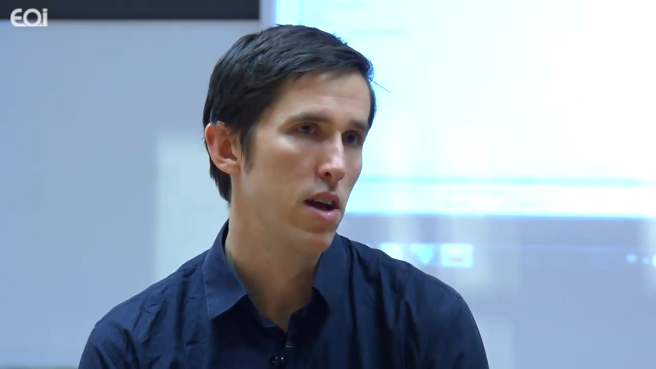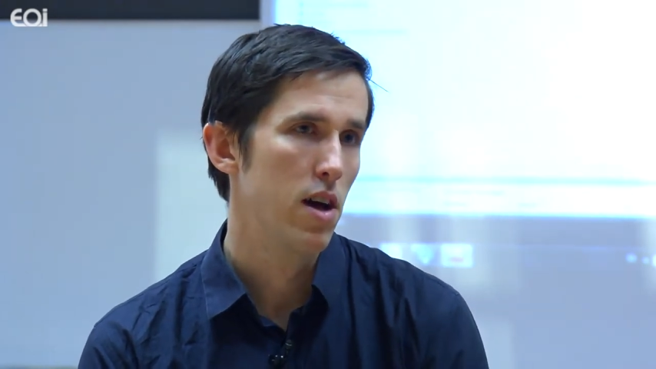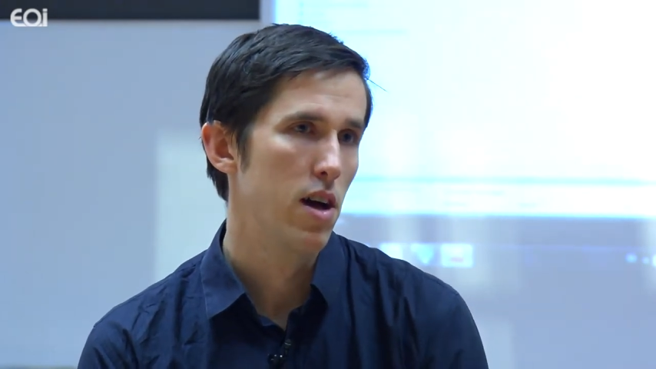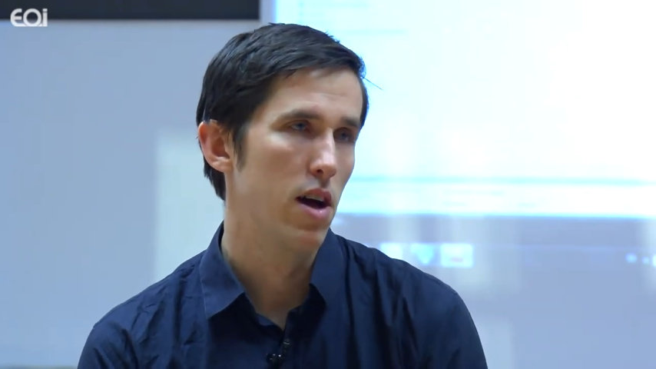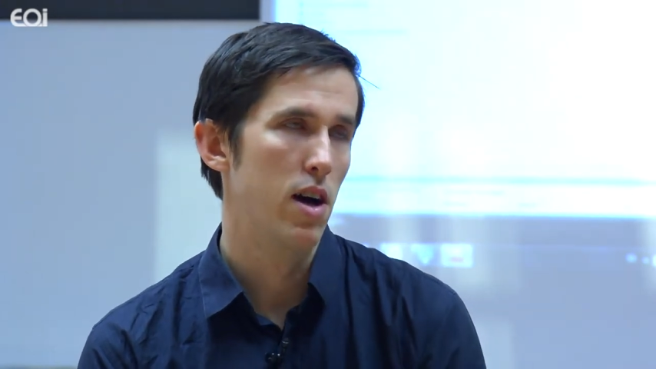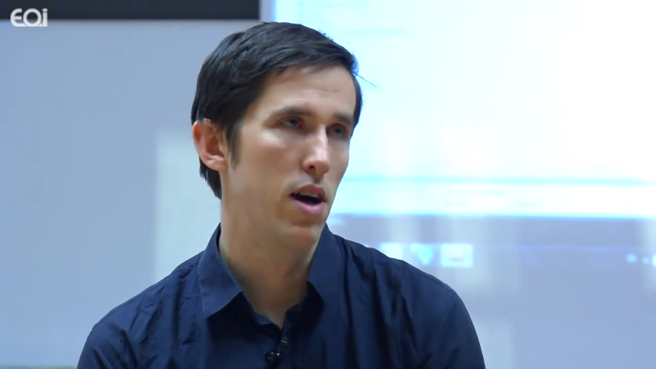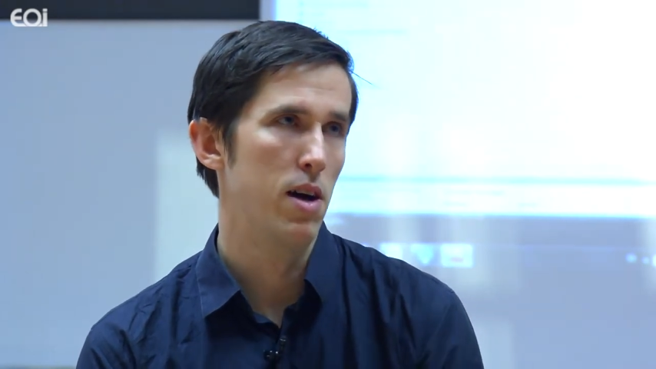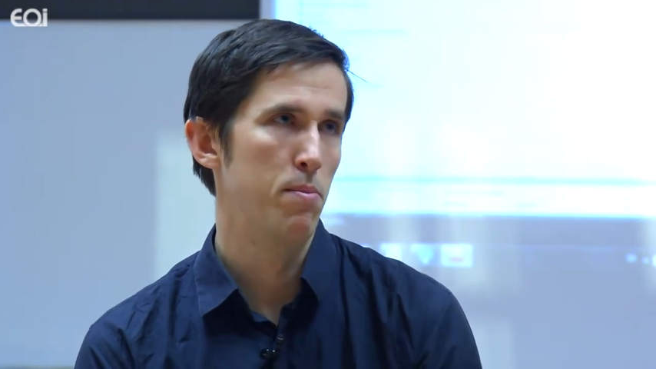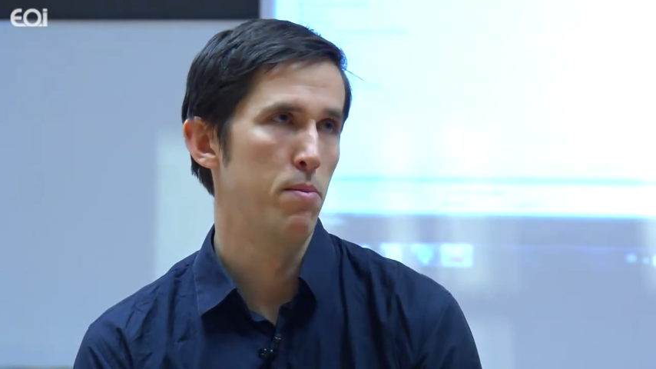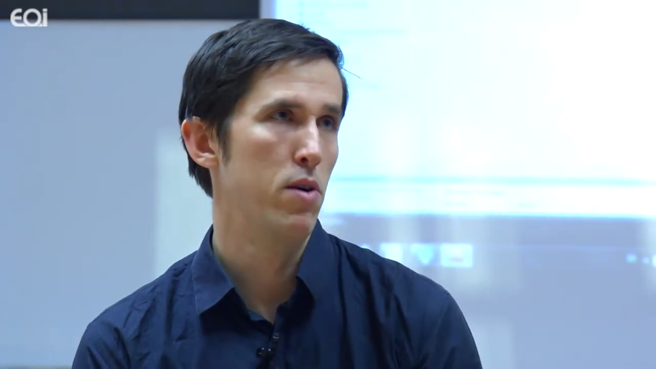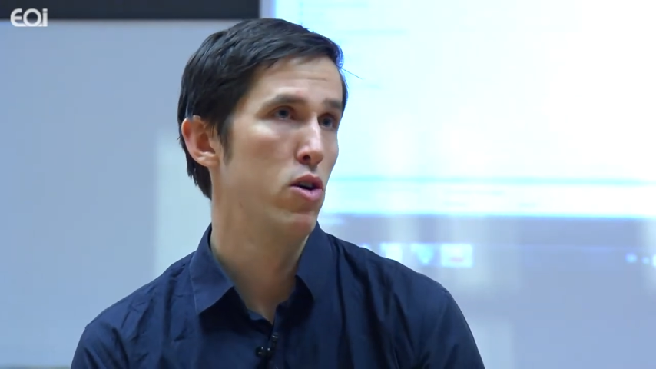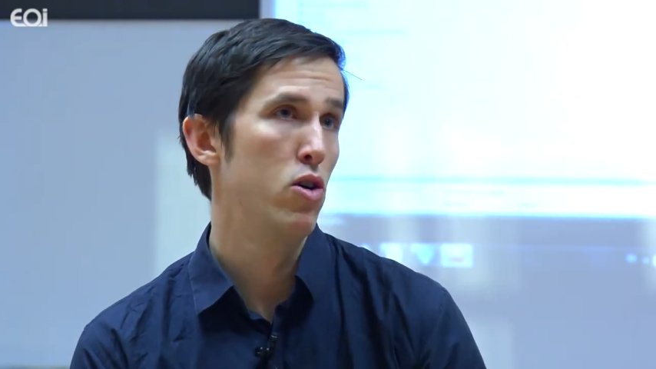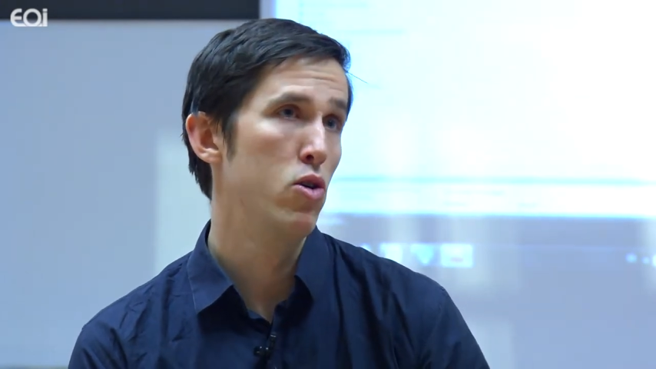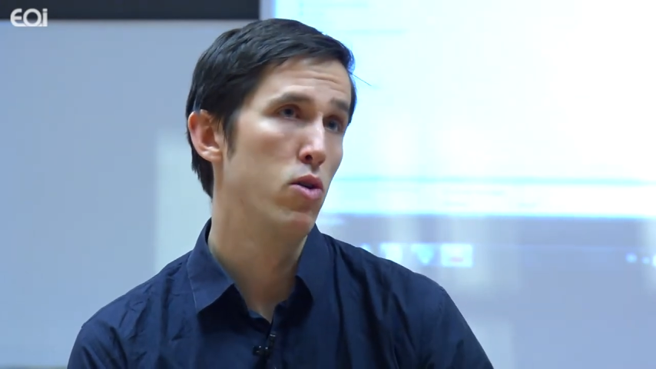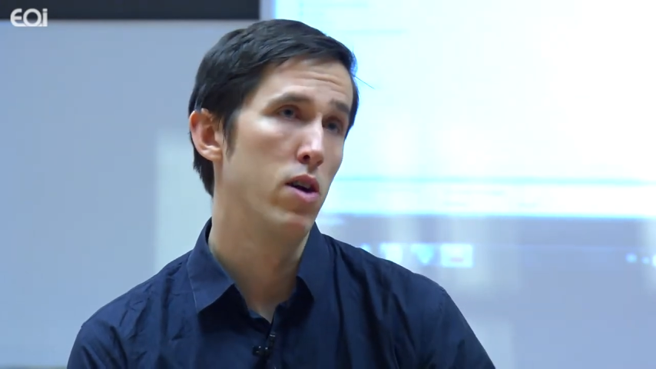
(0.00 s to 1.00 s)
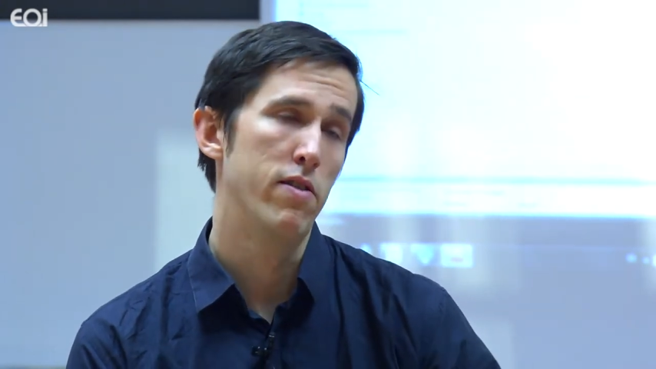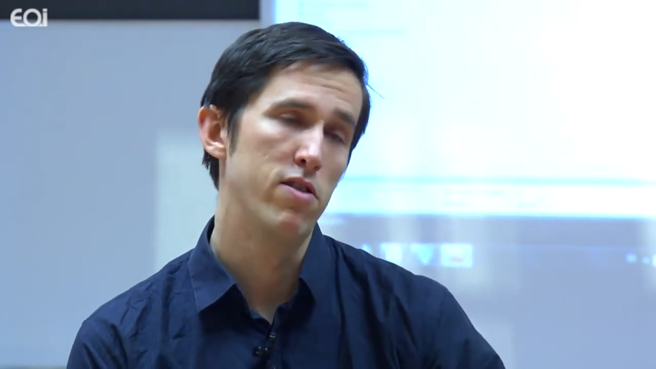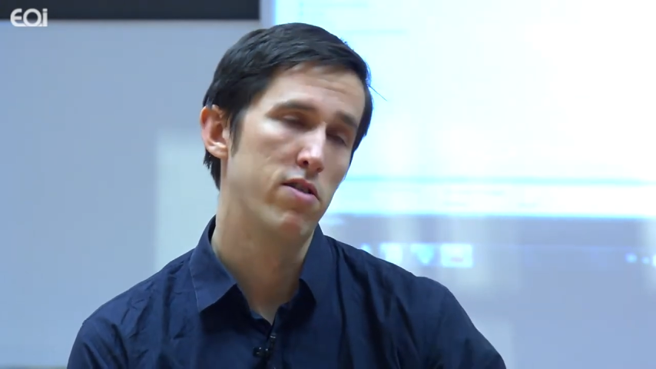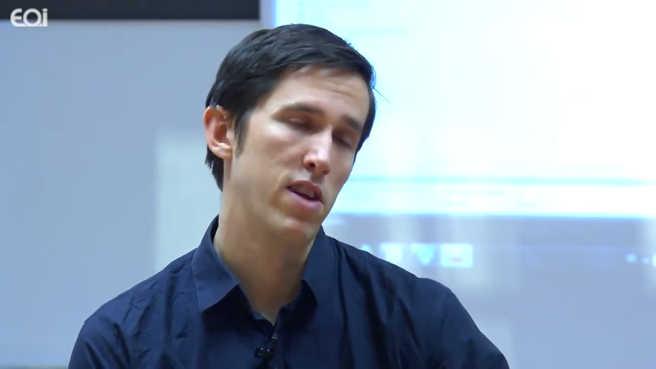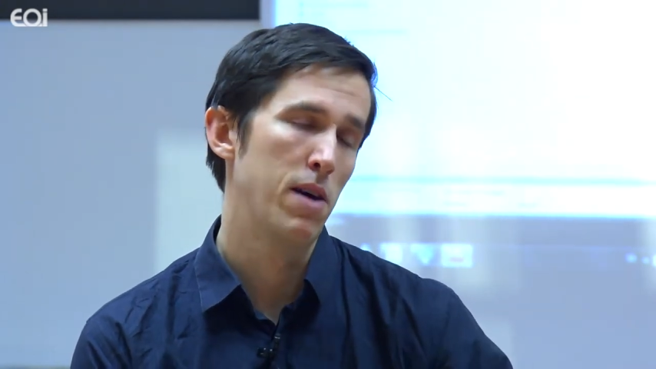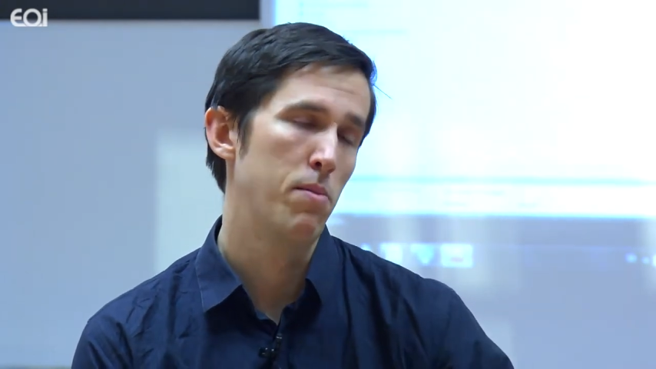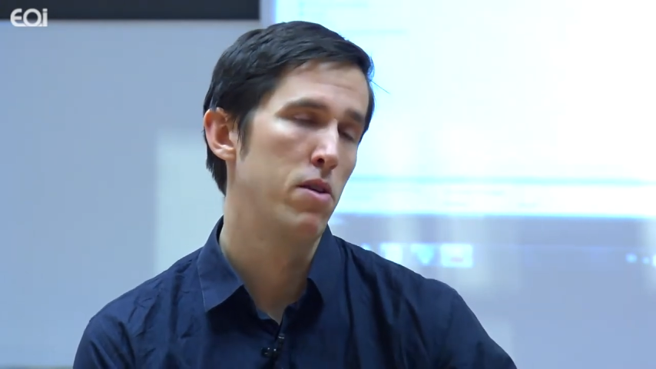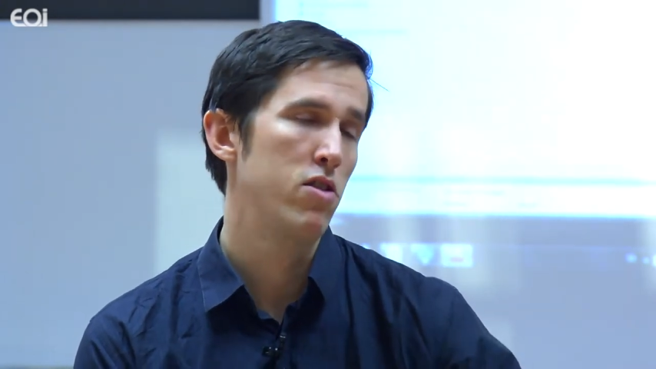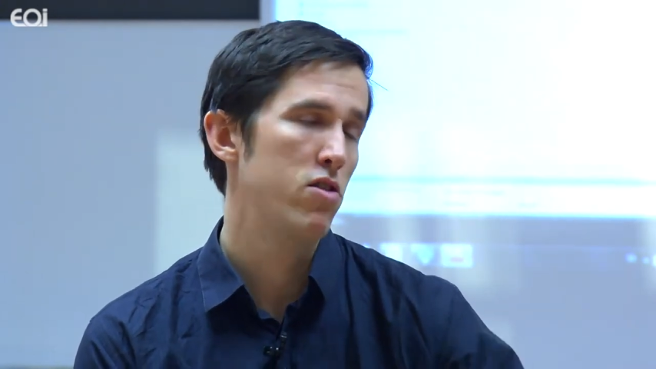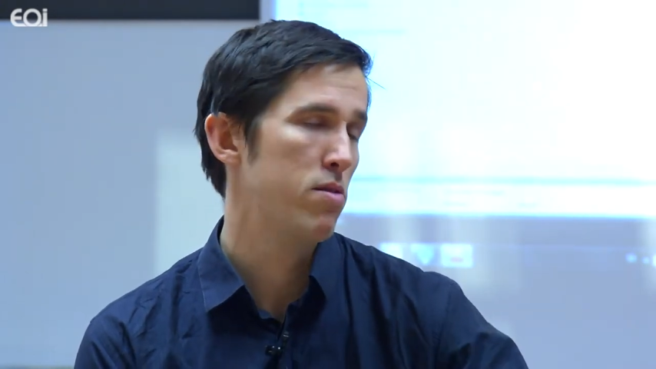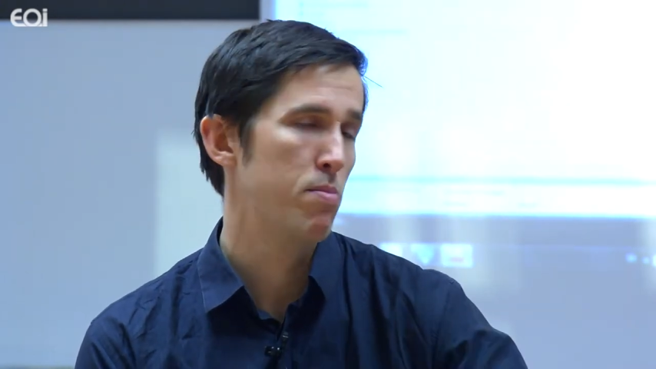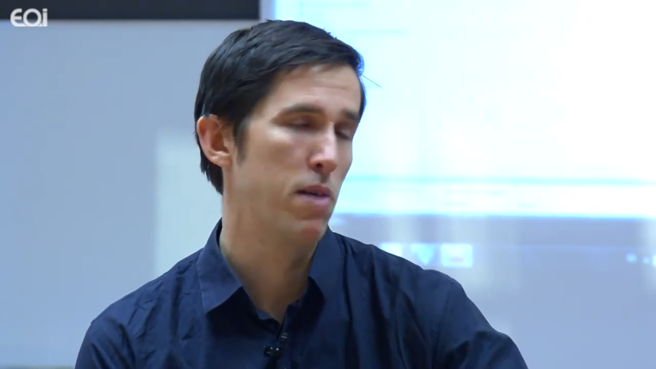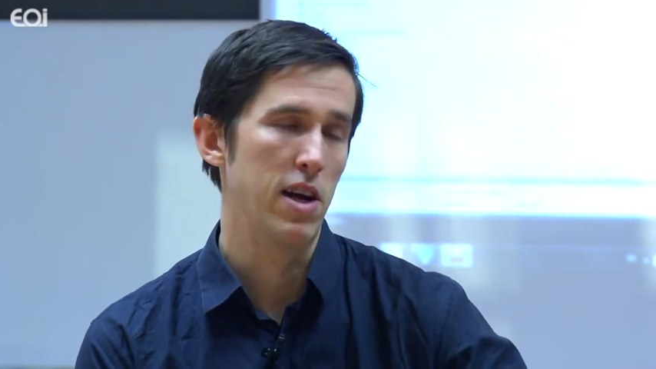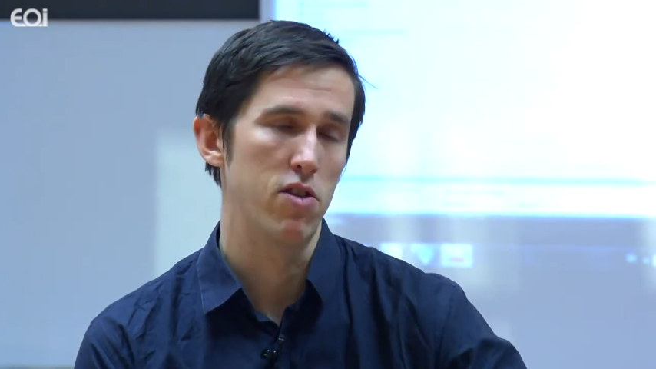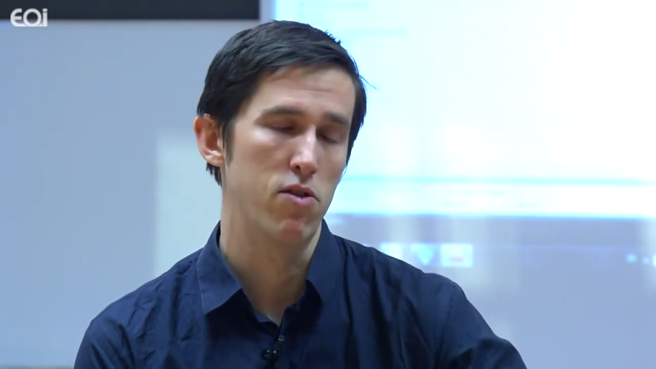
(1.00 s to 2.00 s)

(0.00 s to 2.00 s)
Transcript: who have established back